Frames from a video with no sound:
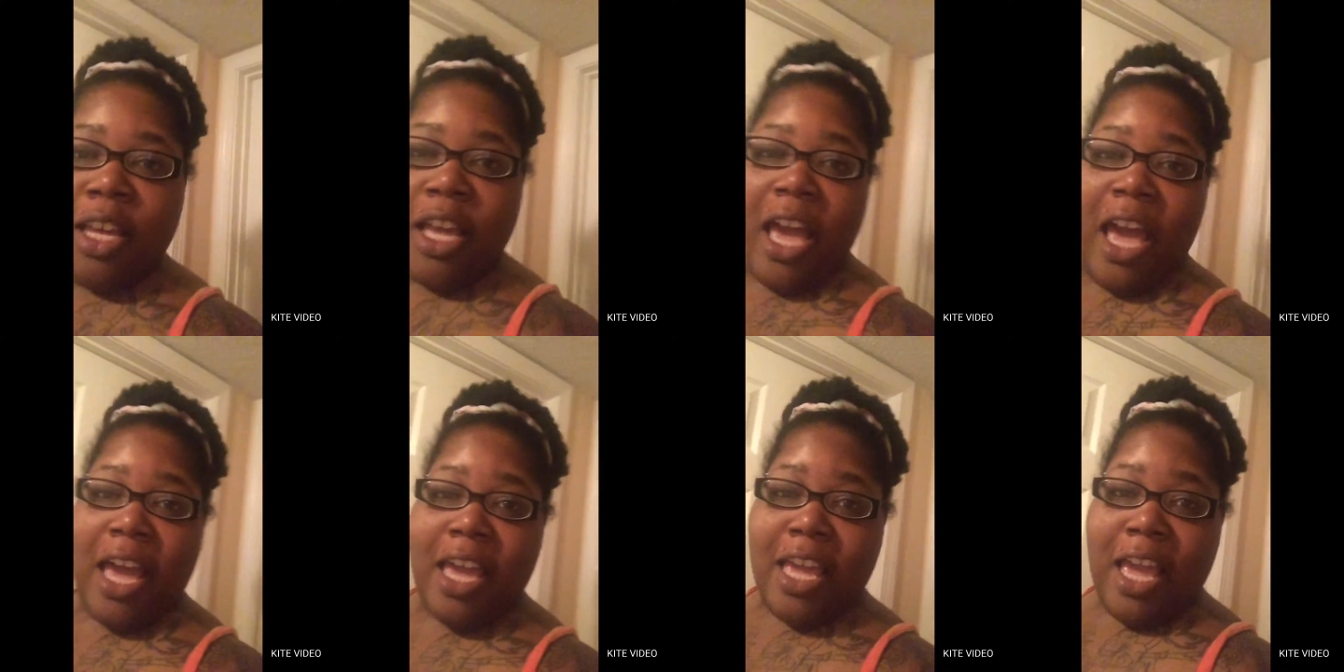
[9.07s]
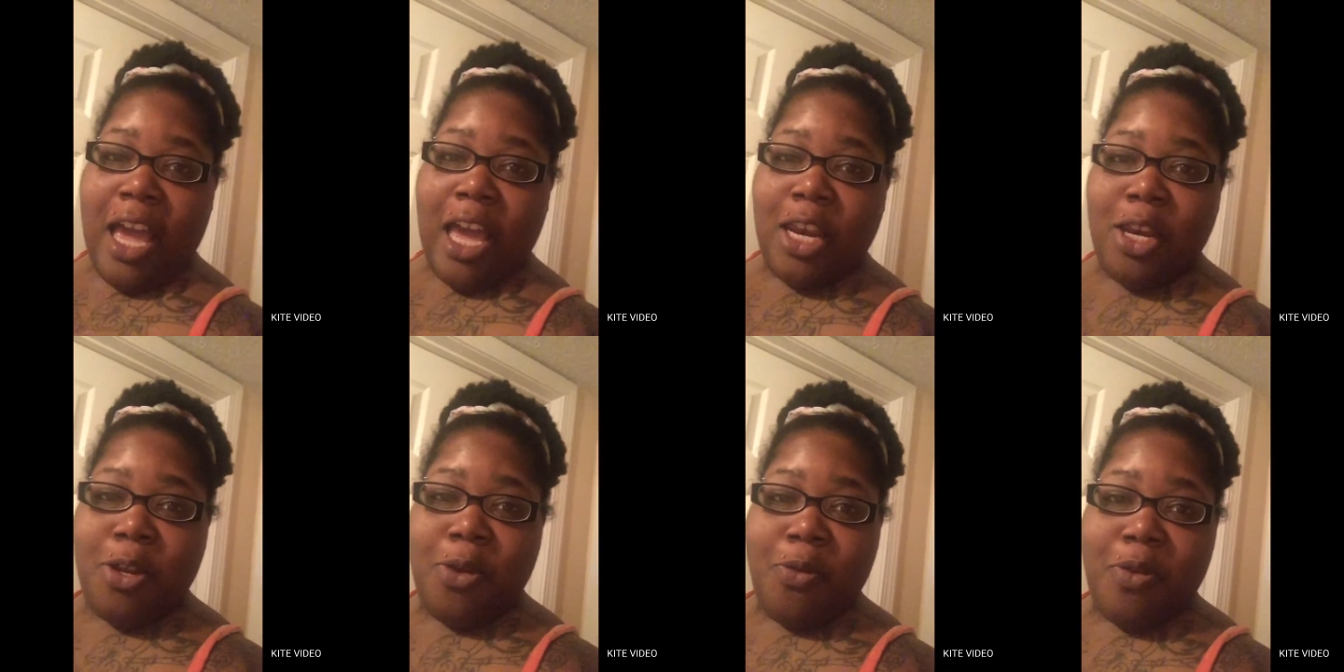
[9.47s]
How
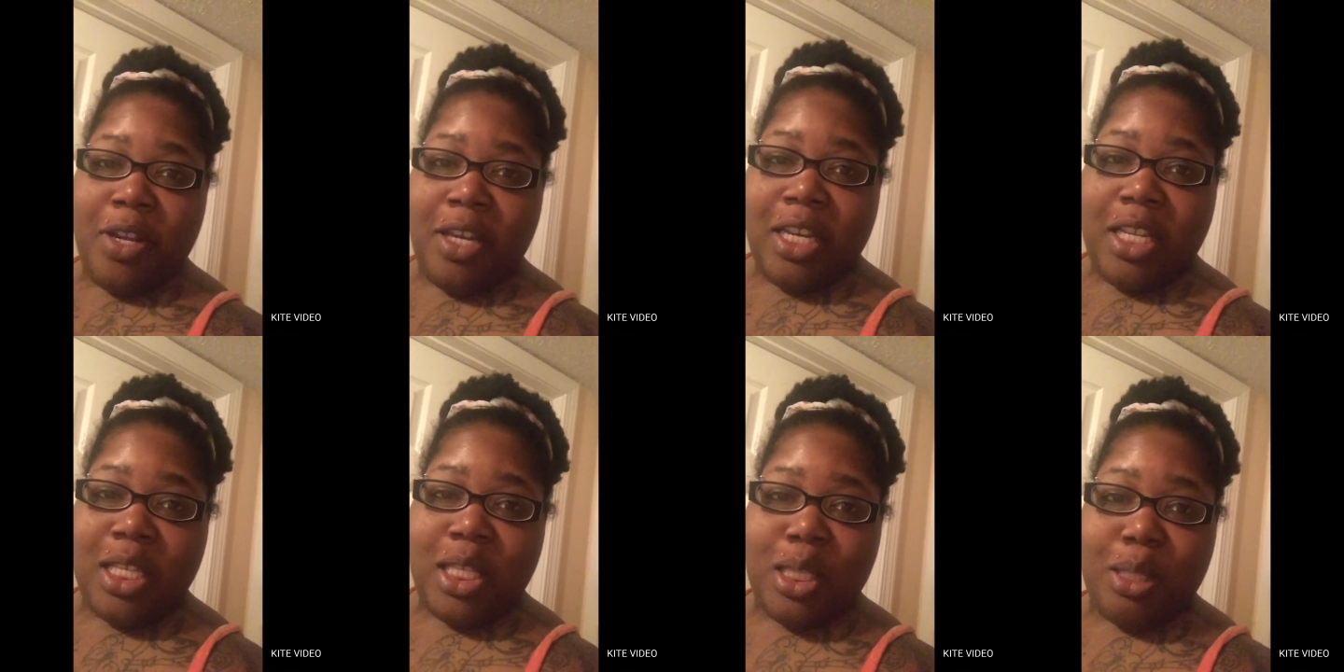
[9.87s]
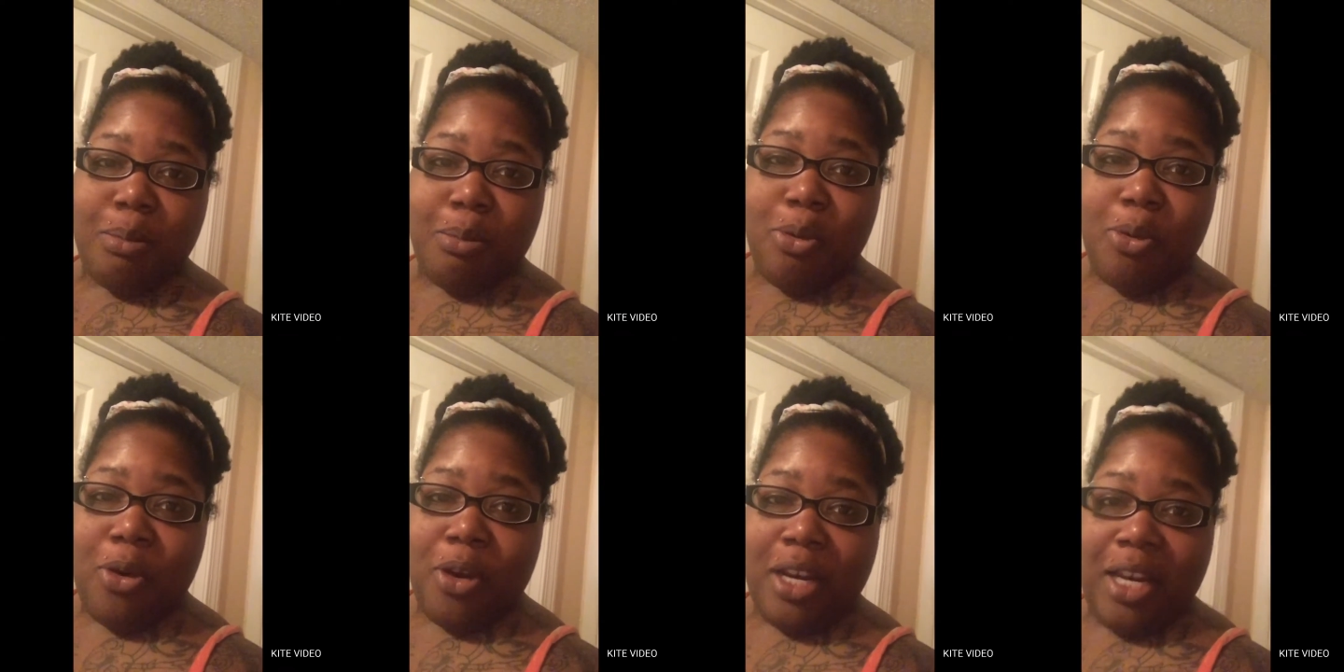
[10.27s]
y'all doing this
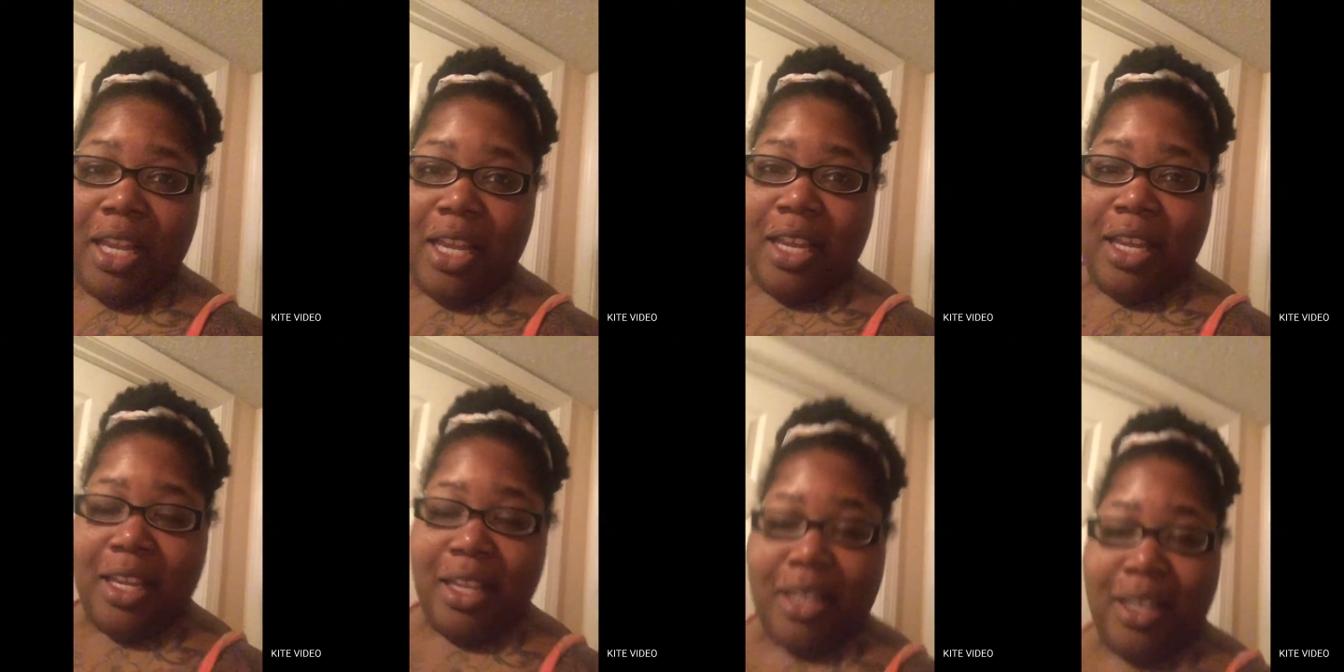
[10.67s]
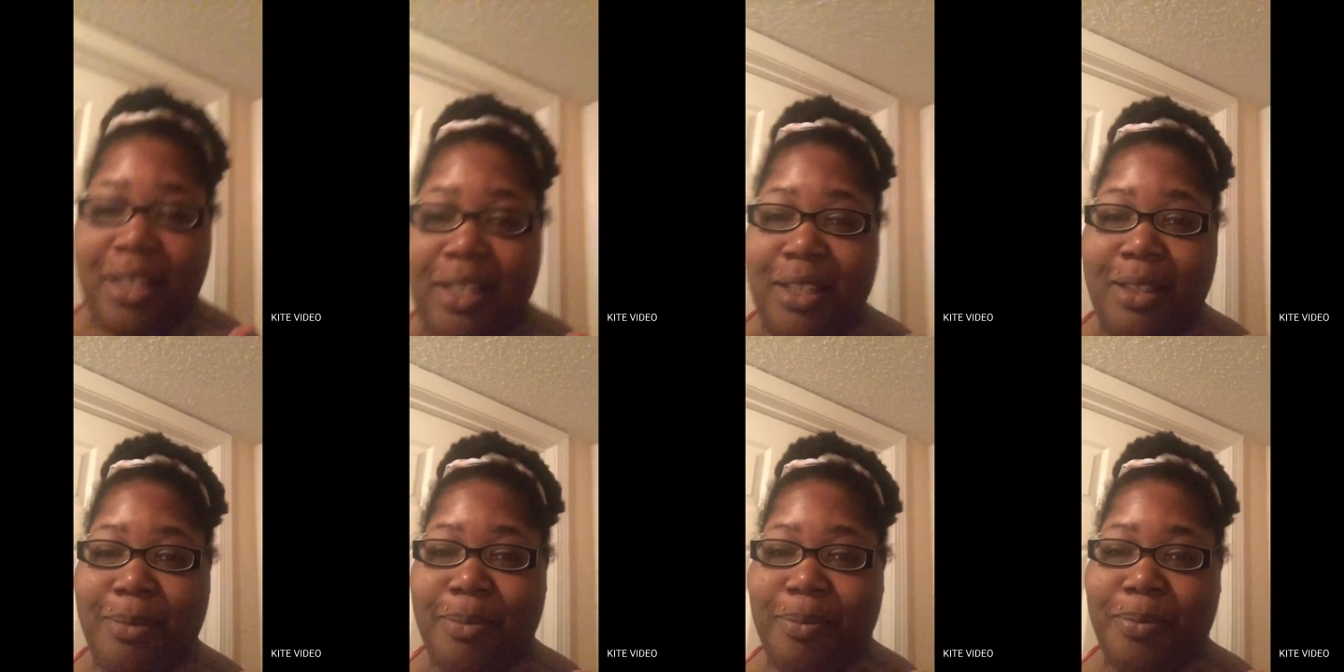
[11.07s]
morning?